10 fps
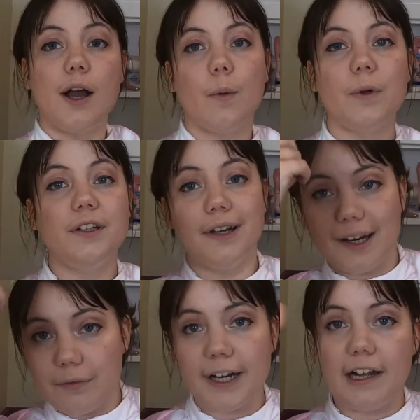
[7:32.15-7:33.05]
We do
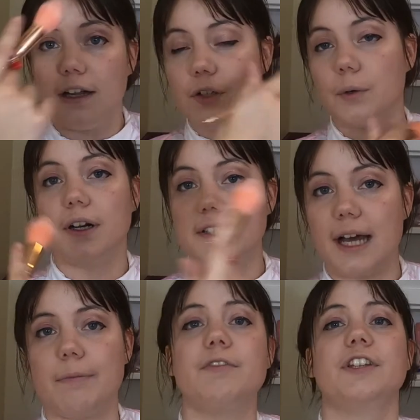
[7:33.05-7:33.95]
not recontour on
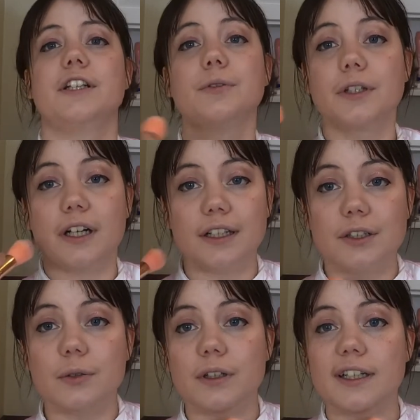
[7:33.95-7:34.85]
top of it though. The
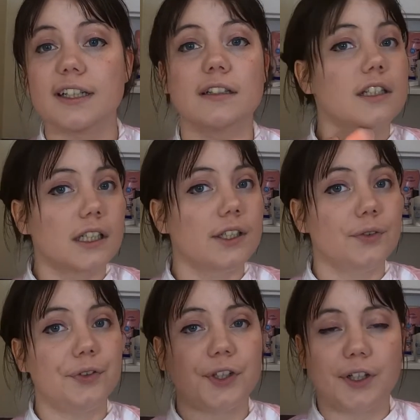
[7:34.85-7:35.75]
contour
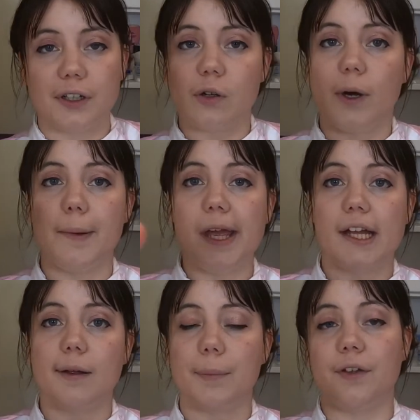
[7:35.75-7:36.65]
for kawaii
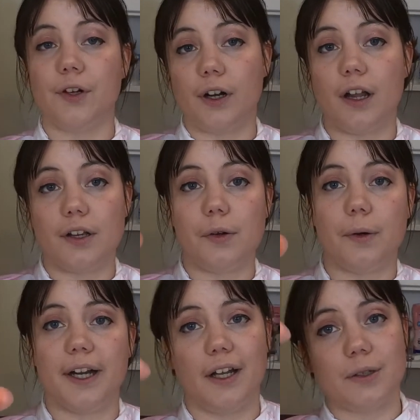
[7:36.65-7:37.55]
makeup, if you're
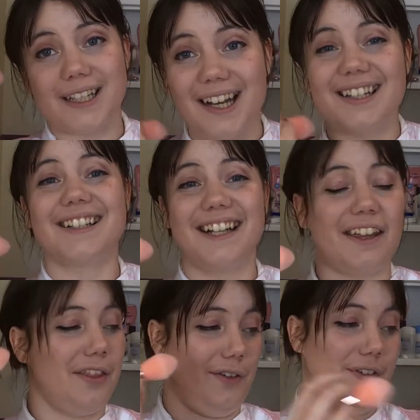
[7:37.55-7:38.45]
contouring, goes
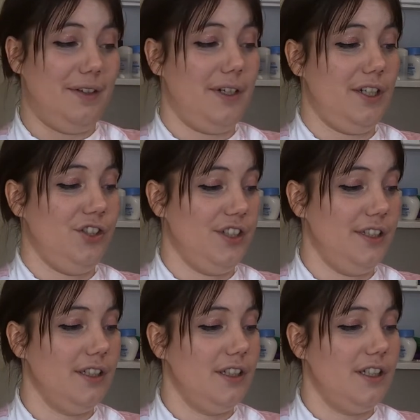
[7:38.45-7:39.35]
underneath your foundation,
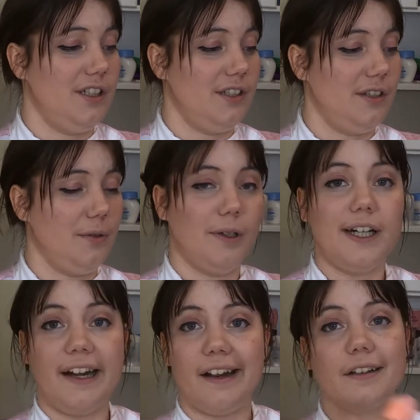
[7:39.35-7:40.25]
so
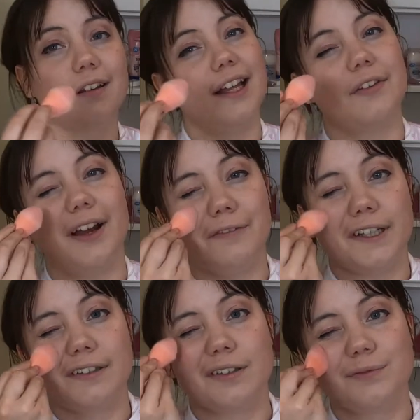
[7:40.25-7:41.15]
it is less
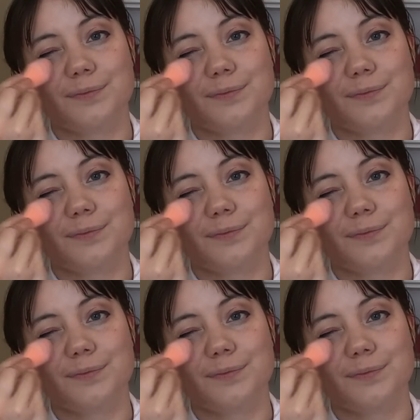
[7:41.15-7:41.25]
obvious.